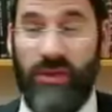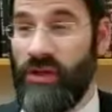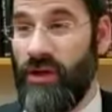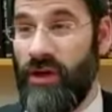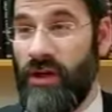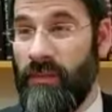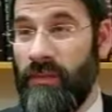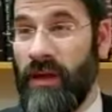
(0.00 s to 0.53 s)
the
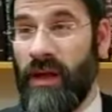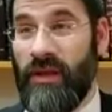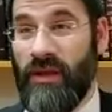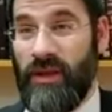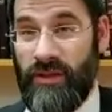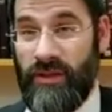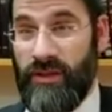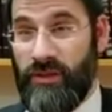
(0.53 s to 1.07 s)
Kohanim.
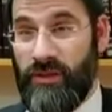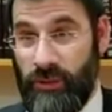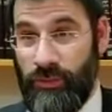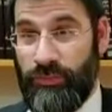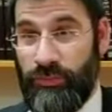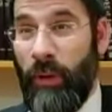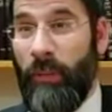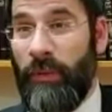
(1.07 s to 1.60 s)
The
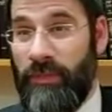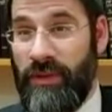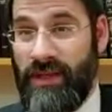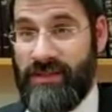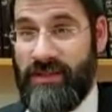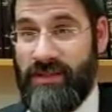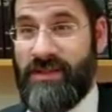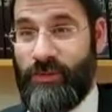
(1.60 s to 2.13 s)
problem
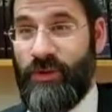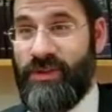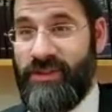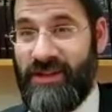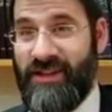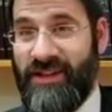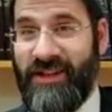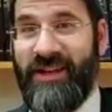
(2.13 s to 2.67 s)
exists with
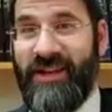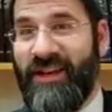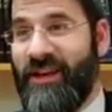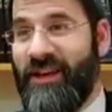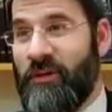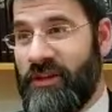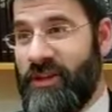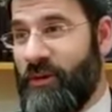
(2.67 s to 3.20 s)
the
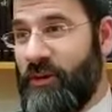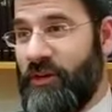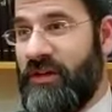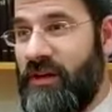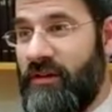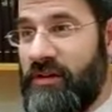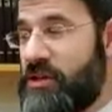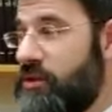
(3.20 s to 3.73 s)

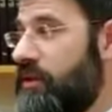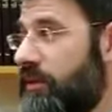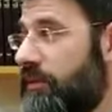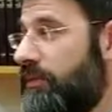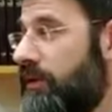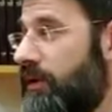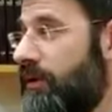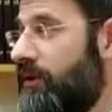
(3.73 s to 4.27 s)
ordinary Jew in the
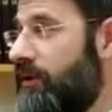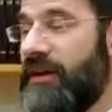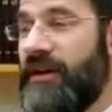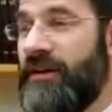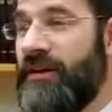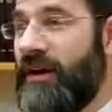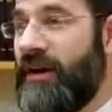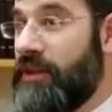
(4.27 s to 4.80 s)
pew,
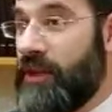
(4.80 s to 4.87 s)
right?